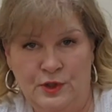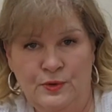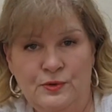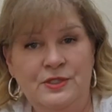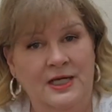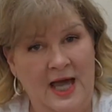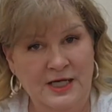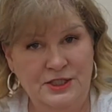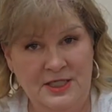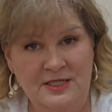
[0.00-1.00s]
use to
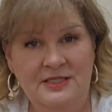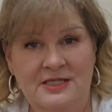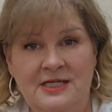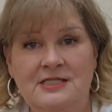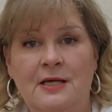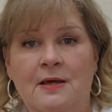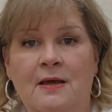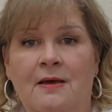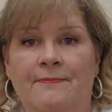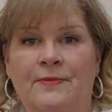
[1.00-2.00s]
gauge tendencies
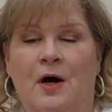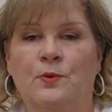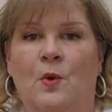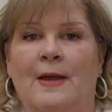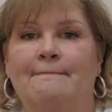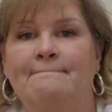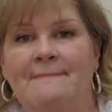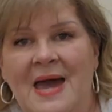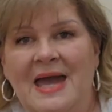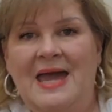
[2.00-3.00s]
on what
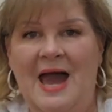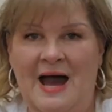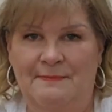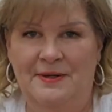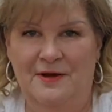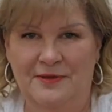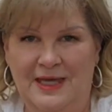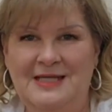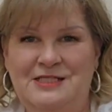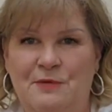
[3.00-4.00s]
may happen
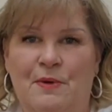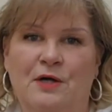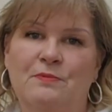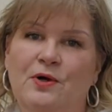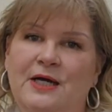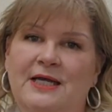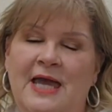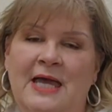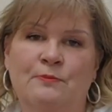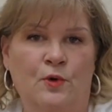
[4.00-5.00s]
is the bond market
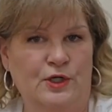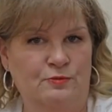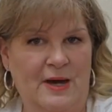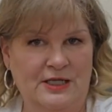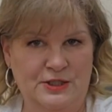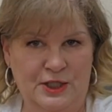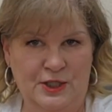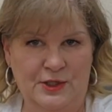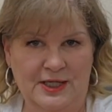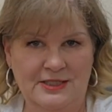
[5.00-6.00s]
and mortgage-backed
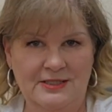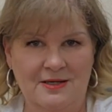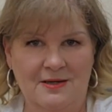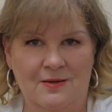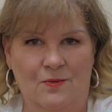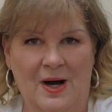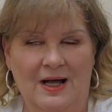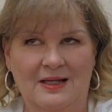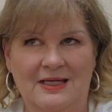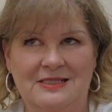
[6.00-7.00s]
securities.
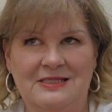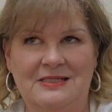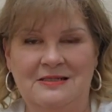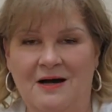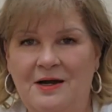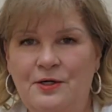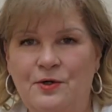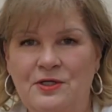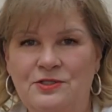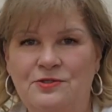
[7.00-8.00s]
While it's not a
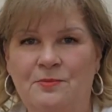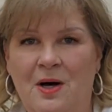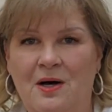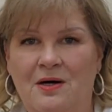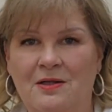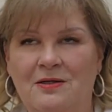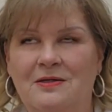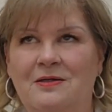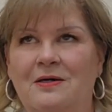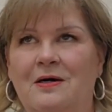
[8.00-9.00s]
crystal ball,
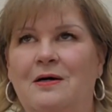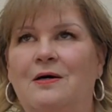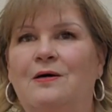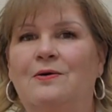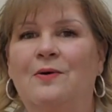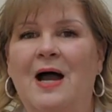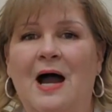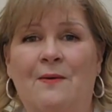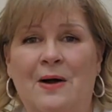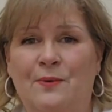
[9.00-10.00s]
oh,
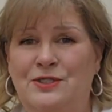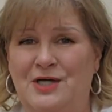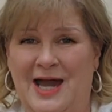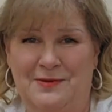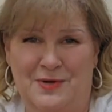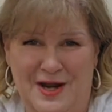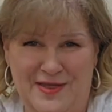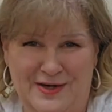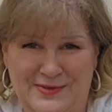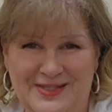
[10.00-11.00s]
how I wish I had one of
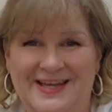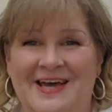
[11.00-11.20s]
those.